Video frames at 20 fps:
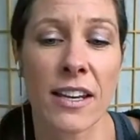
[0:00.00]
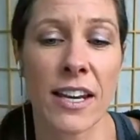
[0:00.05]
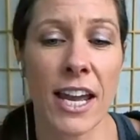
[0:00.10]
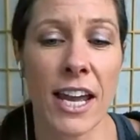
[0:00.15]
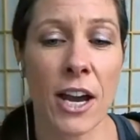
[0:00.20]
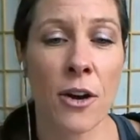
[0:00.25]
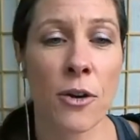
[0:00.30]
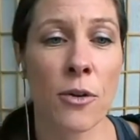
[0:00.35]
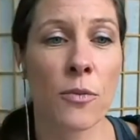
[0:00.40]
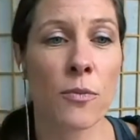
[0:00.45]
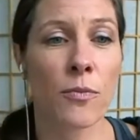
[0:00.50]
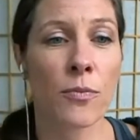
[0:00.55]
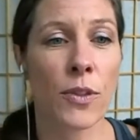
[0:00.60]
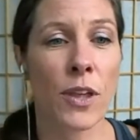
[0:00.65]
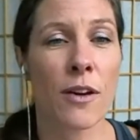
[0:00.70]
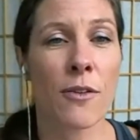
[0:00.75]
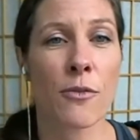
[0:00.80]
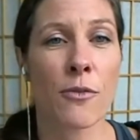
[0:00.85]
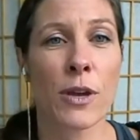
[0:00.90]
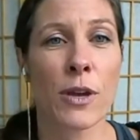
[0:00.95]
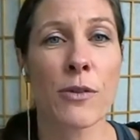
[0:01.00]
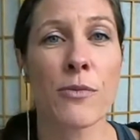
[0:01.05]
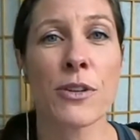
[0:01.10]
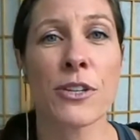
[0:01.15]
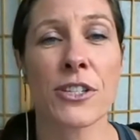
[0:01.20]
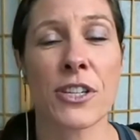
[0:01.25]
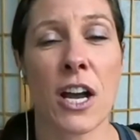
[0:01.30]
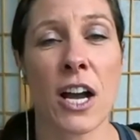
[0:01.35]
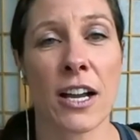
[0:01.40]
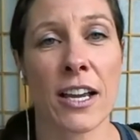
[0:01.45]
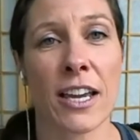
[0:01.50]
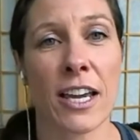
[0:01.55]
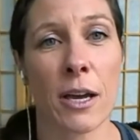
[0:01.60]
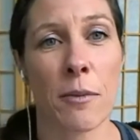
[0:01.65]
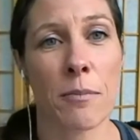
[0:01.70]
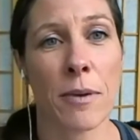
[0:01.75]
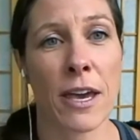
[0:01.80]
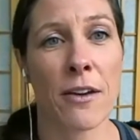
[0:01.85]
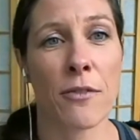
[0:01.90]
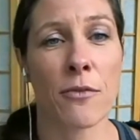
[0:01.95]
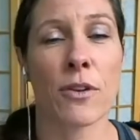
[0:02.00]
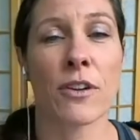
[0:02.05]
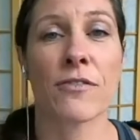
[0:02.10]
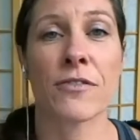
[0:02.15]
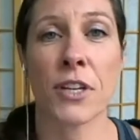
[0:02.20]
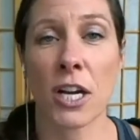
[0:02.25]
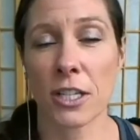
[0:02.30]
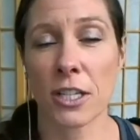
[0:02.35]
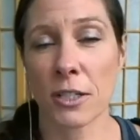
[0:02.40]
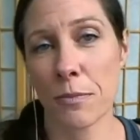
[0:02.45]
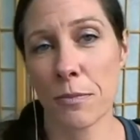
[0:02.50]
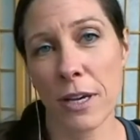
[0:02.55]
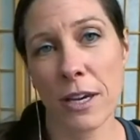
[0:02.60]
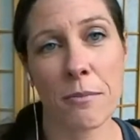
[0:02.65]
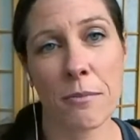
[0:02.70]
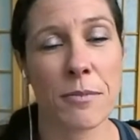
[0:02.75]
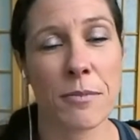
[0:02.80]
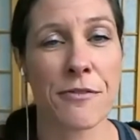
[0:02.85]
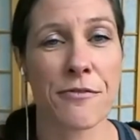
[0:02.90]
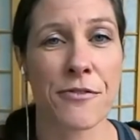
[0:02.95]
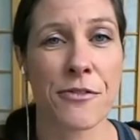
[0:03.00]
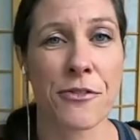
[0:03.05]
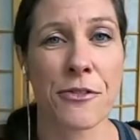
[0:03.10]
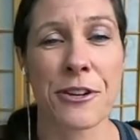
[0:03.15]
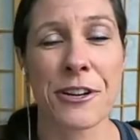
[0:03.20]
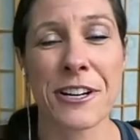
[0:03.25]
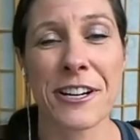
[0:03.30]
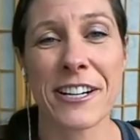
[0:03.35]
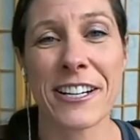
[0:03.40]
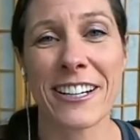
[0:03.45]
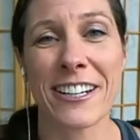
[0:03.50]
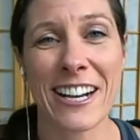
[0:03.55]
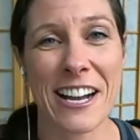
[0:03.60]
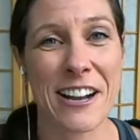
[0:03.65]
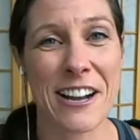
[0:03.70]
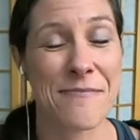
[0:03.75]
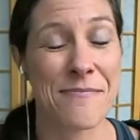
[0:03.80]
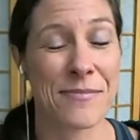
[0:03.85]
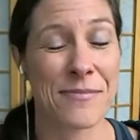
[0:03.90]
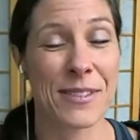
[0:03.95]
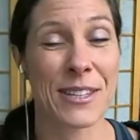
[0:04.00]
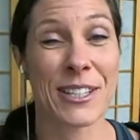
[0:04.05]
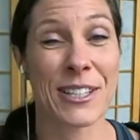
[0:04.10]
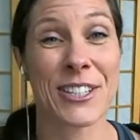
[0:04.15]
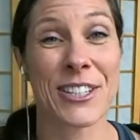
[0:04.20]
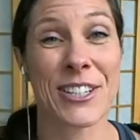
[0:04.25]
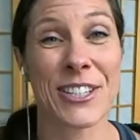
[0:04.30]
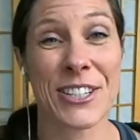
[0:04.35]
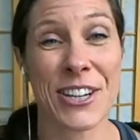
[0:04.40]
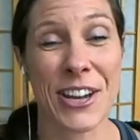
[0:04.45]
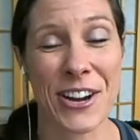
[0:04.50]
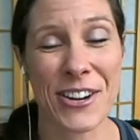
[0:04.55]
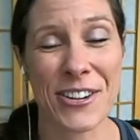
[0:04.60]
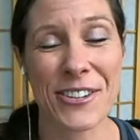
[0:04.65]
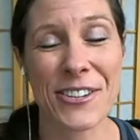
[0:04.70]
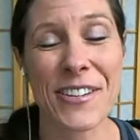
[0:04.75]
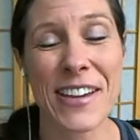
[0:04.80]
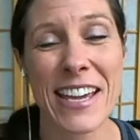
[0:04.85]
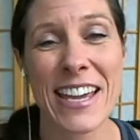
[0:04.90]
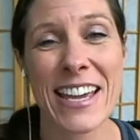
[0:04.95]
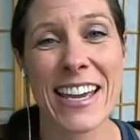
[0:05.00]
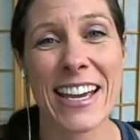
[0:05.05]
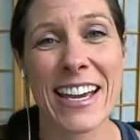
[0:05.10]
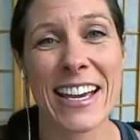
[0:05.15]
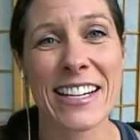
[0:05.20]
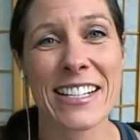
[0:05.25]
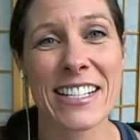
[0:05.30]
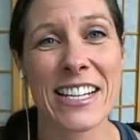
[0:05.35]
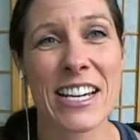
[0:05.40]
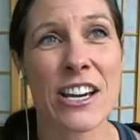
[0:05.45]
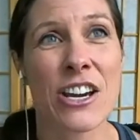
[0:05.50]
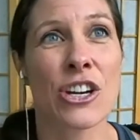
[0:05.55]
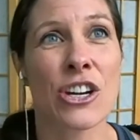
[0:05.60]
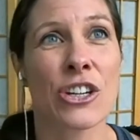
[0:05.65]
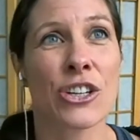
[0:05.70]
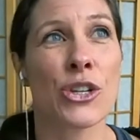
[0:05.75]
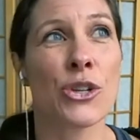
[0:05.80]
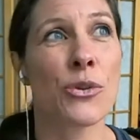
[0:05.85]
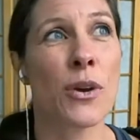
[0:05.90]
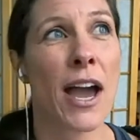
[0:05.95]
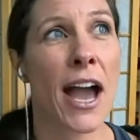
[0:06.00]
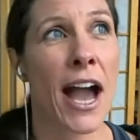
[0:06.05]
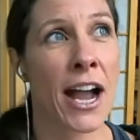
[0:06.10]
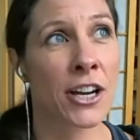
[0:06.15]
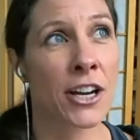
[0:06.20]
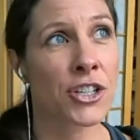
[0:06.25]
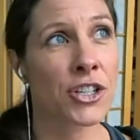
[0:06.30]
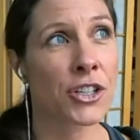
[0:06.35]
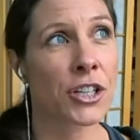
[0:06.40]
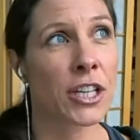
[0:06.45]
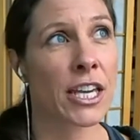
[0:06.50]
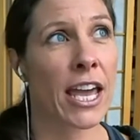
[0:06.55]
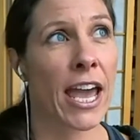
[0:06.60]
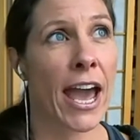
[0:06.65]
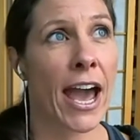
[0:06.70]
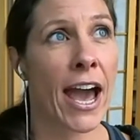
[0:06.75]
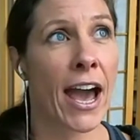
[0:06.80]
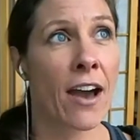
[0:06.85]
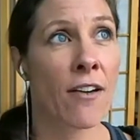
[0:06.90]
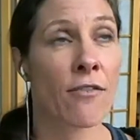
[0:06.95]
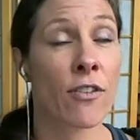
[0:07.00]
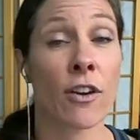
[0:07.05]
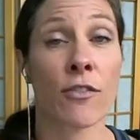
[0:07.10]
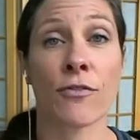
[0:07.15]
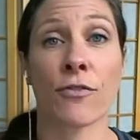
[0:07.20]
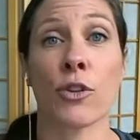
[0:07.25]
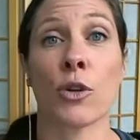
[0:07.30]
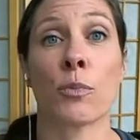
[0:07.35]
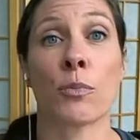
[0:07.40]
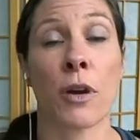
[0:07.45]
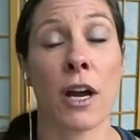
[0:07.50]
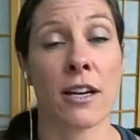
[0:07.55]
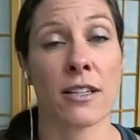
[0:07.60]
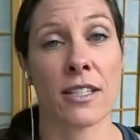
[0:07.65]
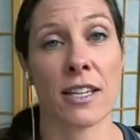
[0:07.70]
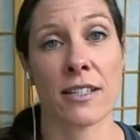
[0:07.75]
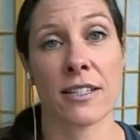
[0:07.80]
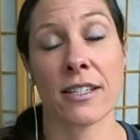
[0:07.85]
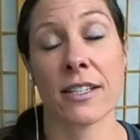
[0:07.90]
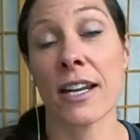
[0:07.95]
Now, we've talked a bit before this show, and you actually have a full process.